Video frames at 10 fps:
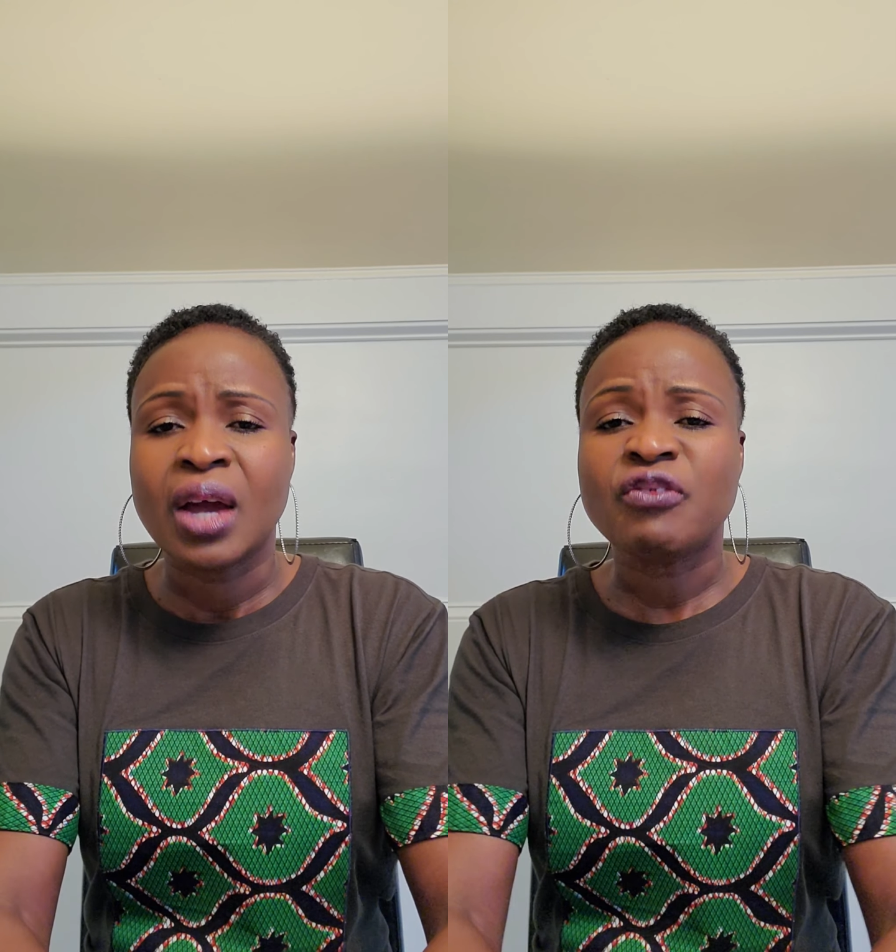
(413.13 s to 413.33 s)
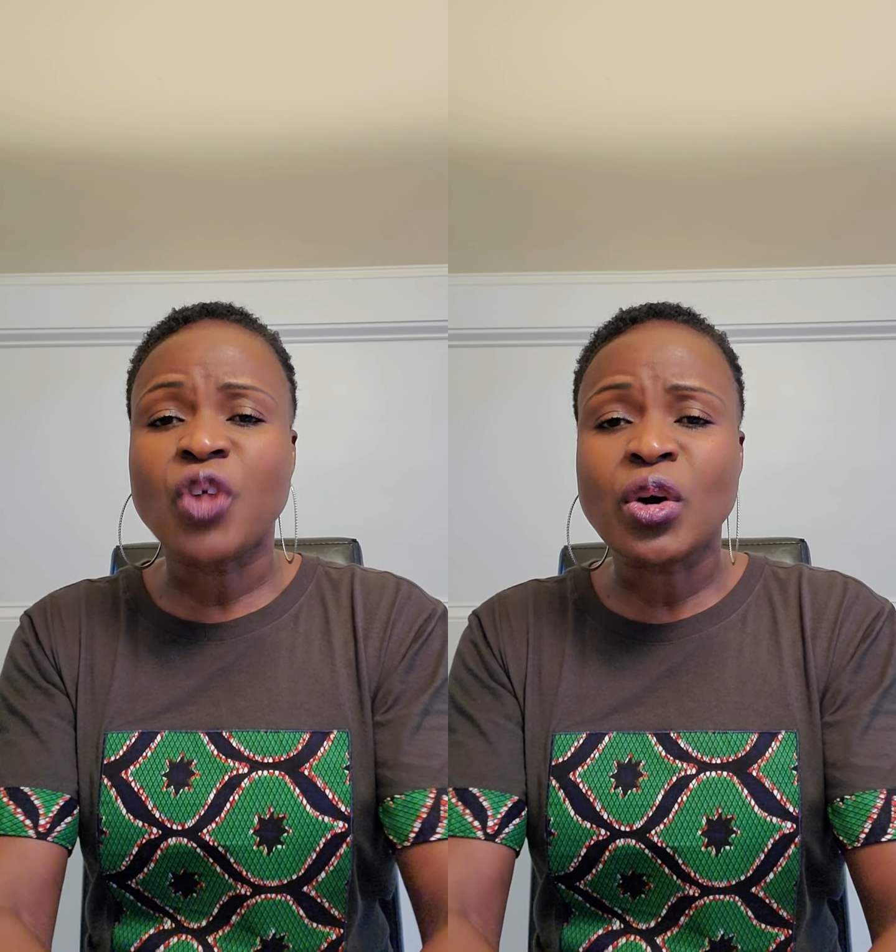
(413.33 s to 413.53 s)

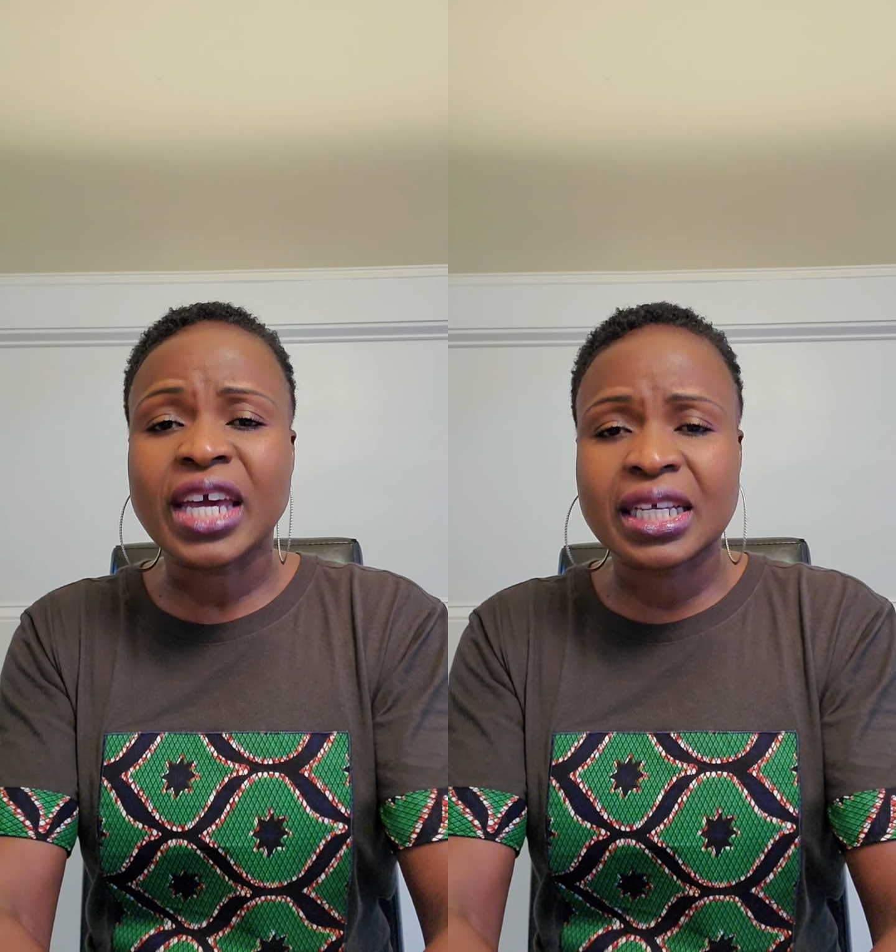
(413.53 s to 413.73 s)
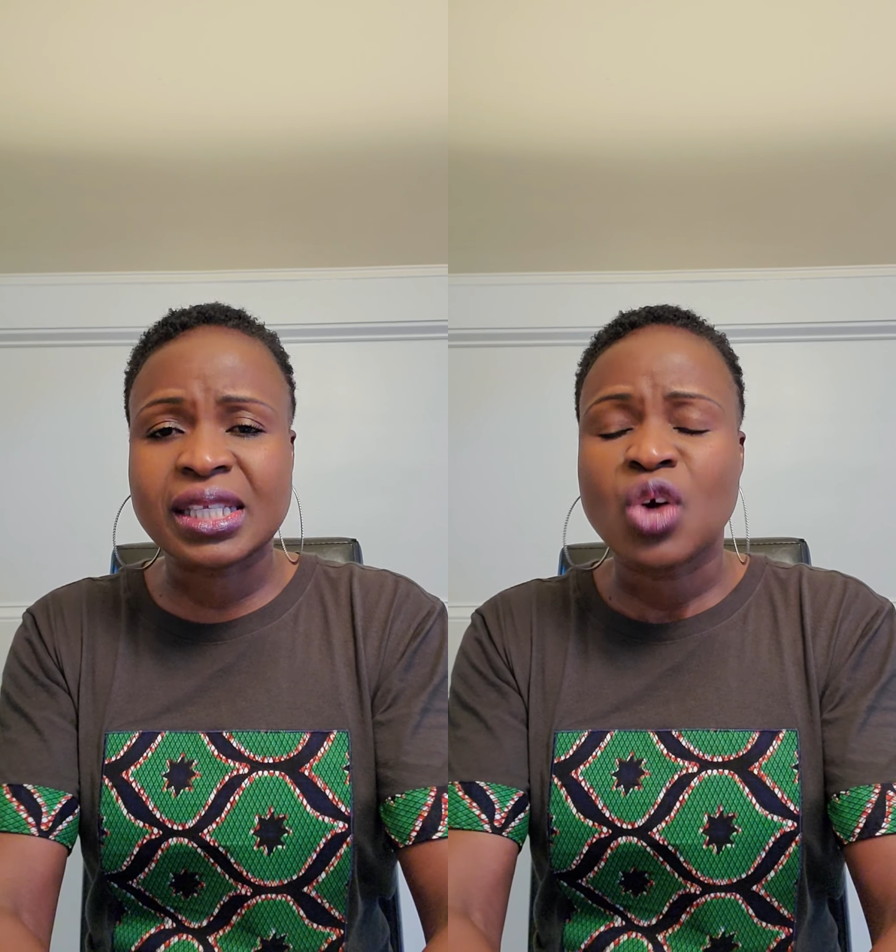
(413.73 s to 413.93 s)

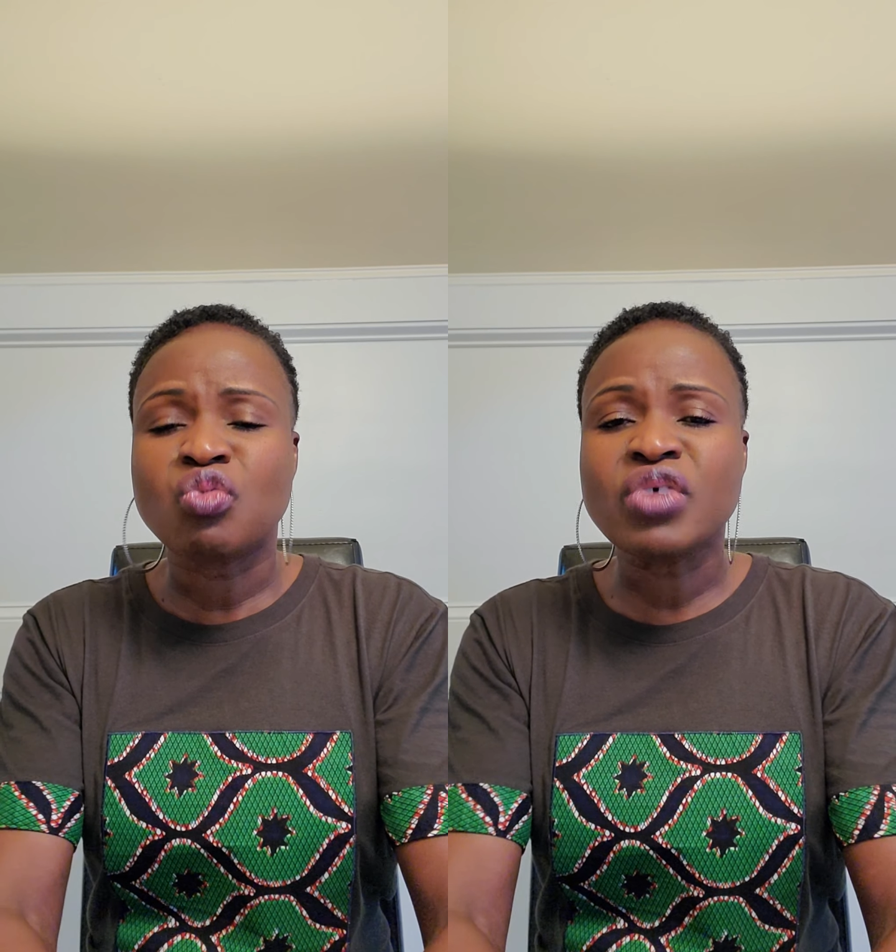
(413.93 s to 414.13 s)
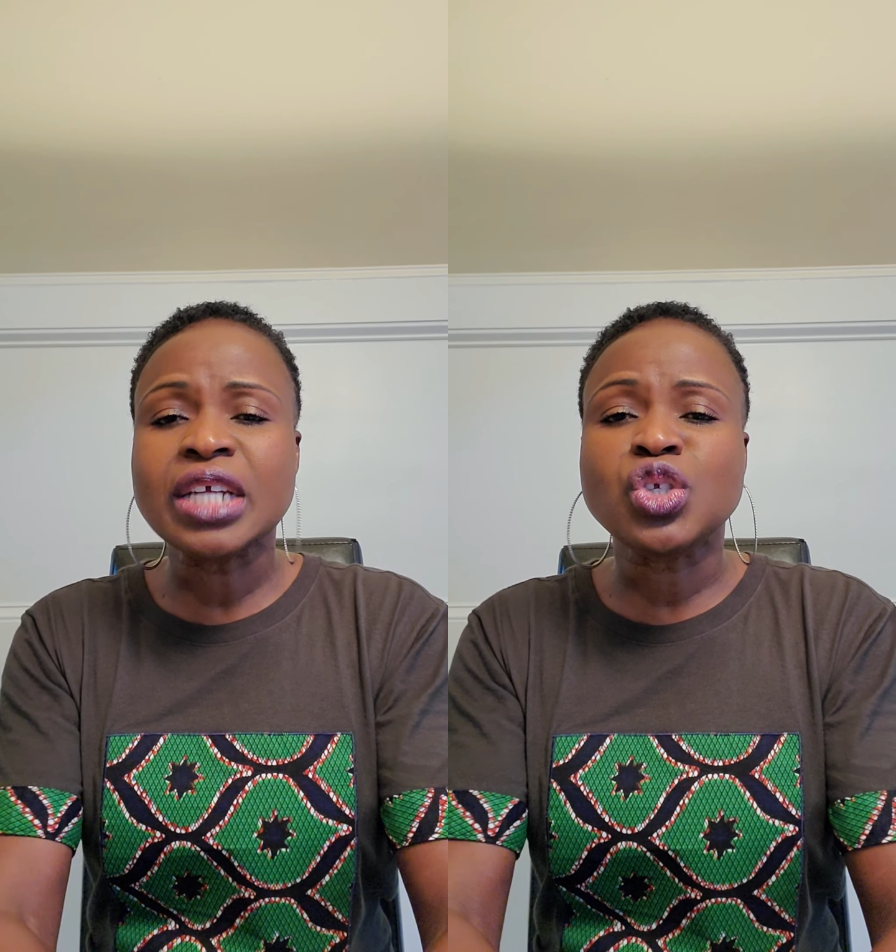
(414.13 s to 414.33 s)
focus,
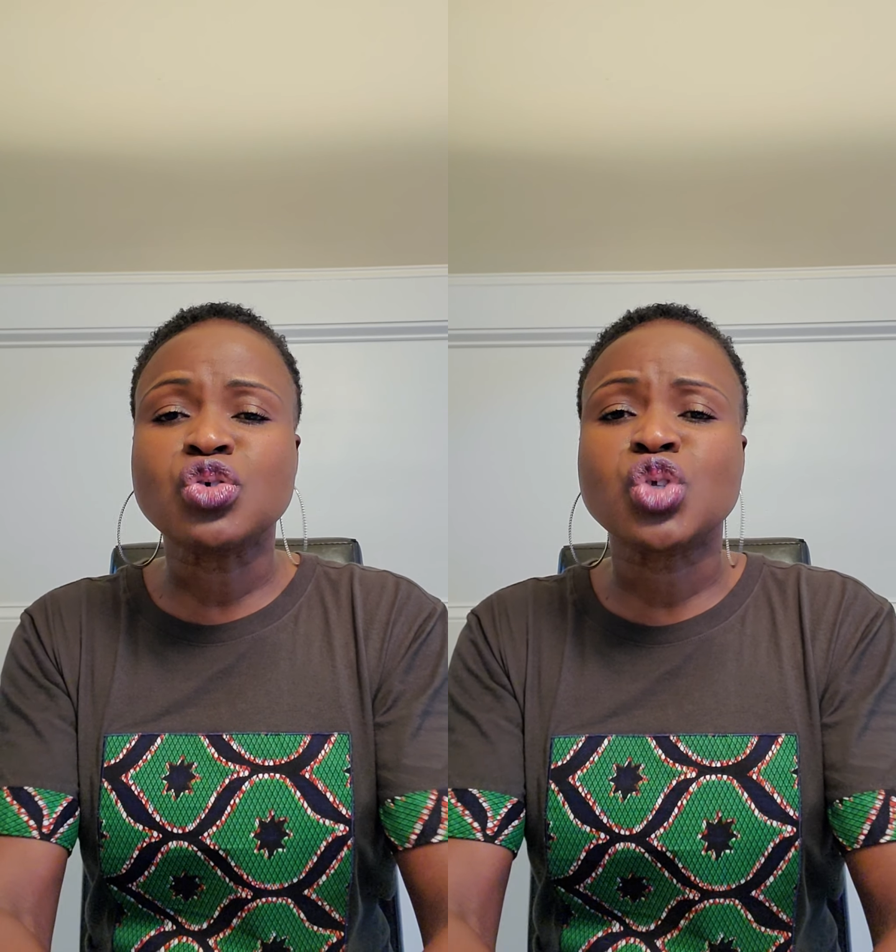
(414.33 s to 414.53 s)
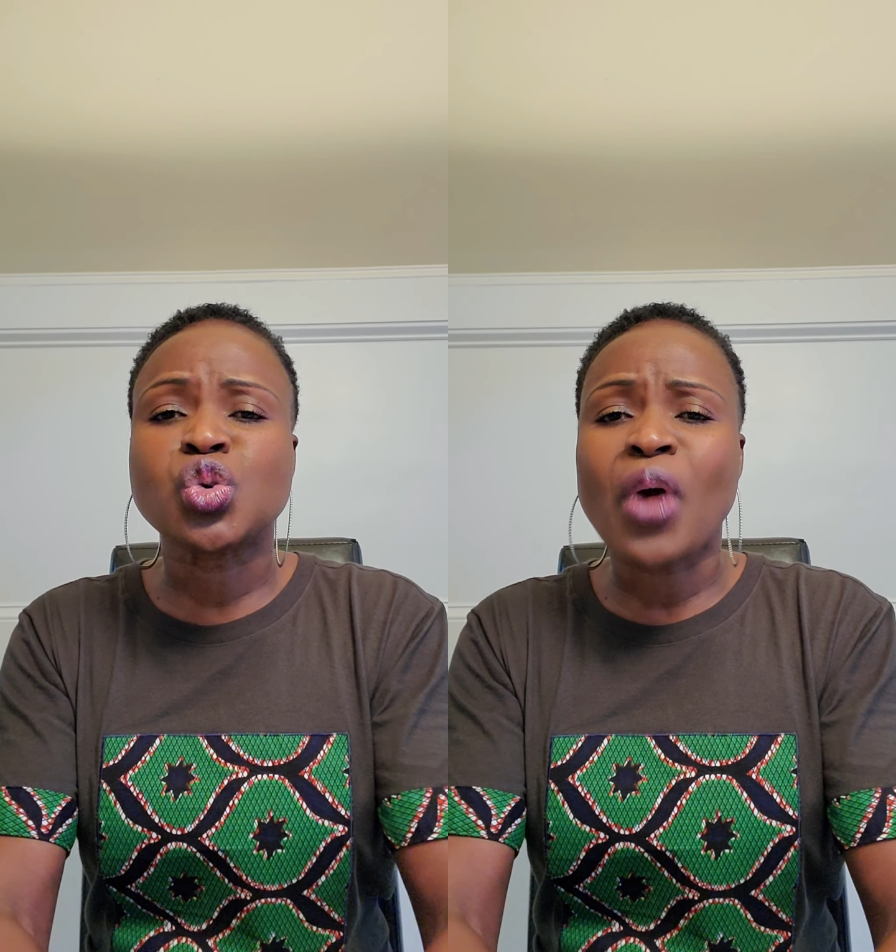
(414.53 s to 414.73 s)
read
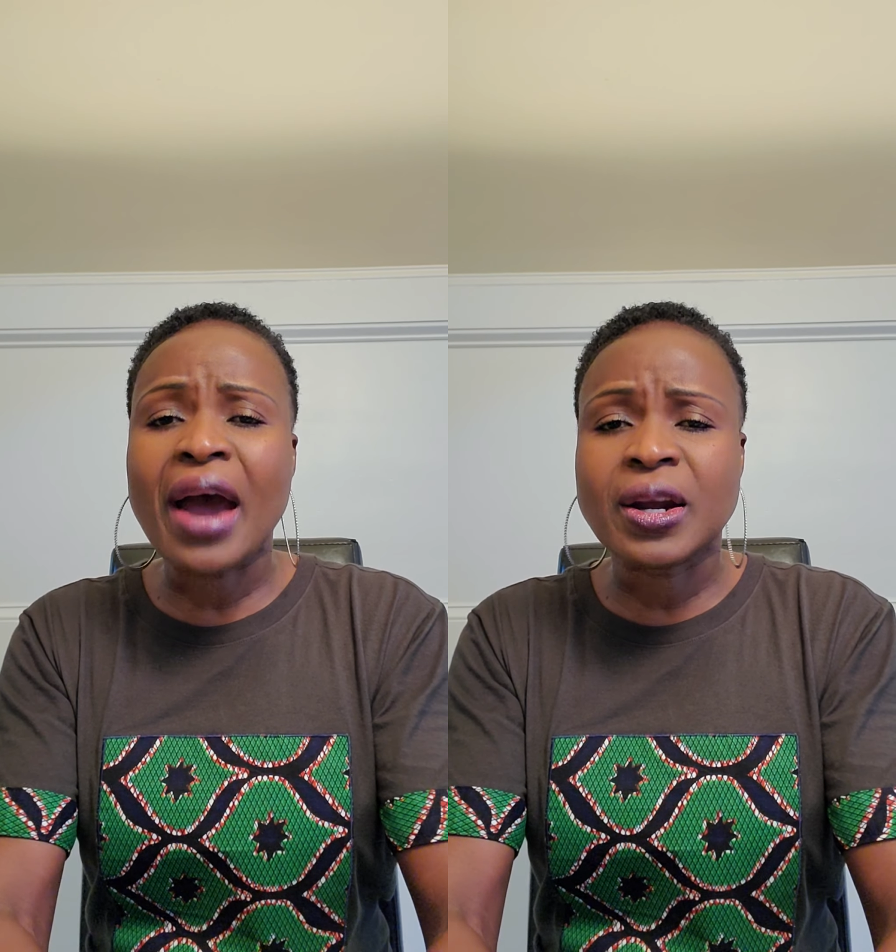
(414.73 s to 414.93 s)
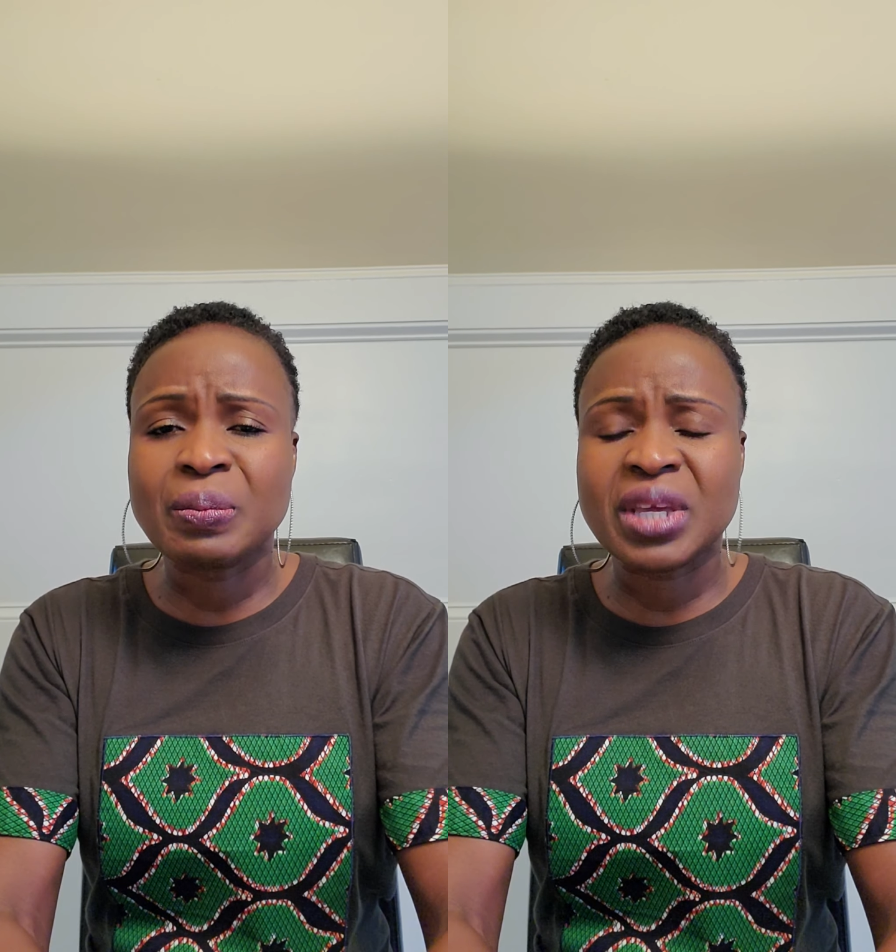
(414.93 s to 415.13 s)

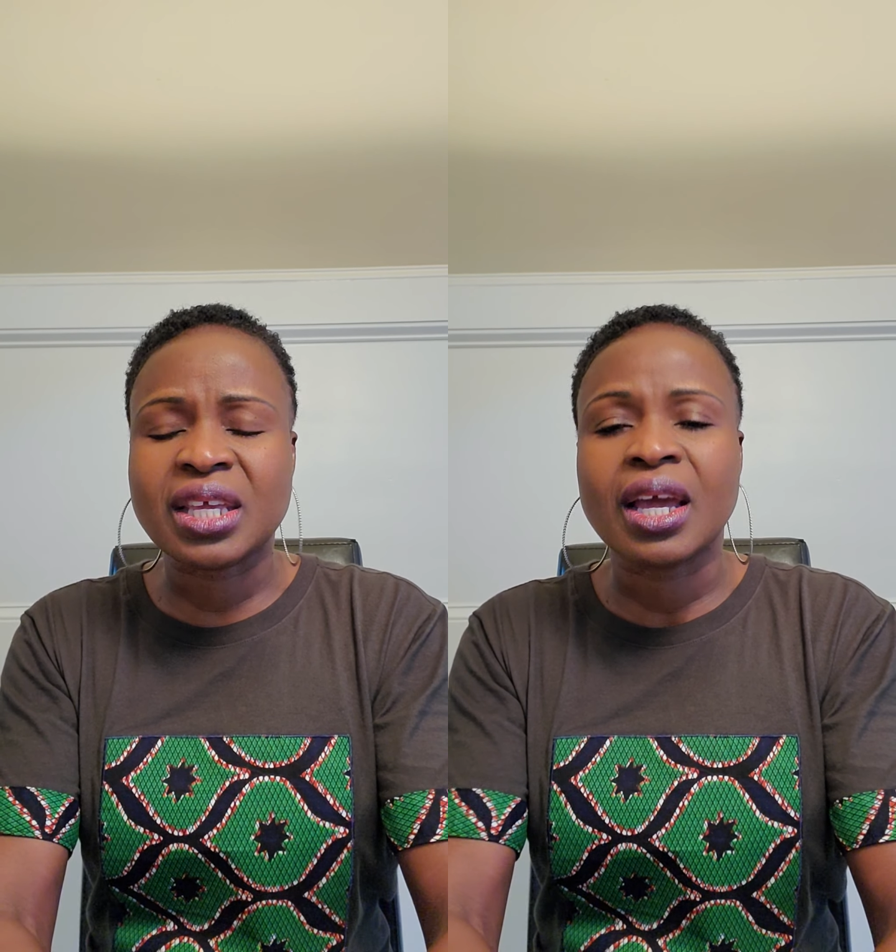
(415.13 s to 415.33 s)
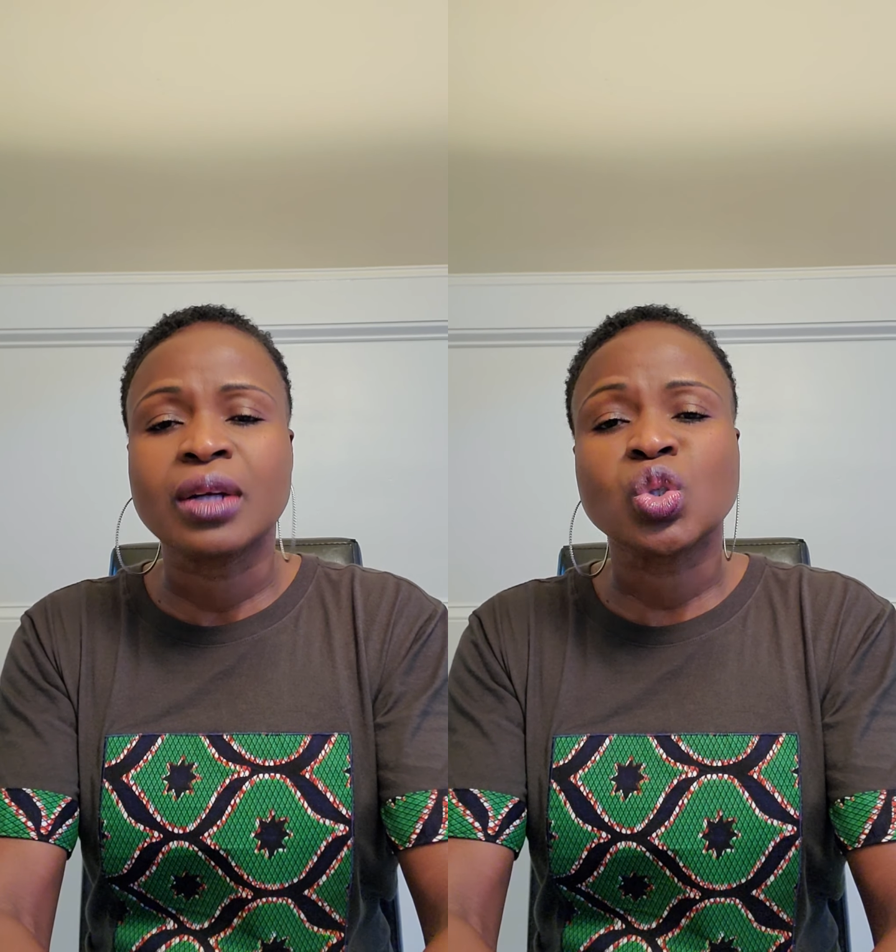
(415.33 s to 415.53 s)
Deuteronomy